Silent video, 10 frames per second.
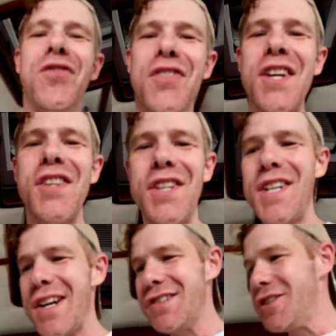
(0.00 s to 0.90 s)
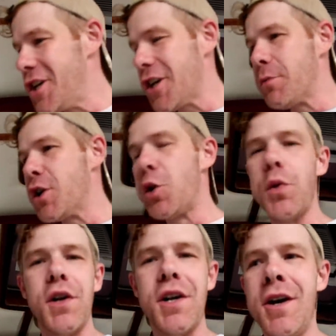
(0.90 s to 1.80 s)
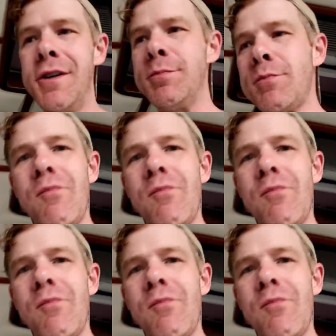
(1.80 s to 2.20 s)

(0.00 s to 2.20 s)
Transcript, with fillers: I think the next thing I'm going to work on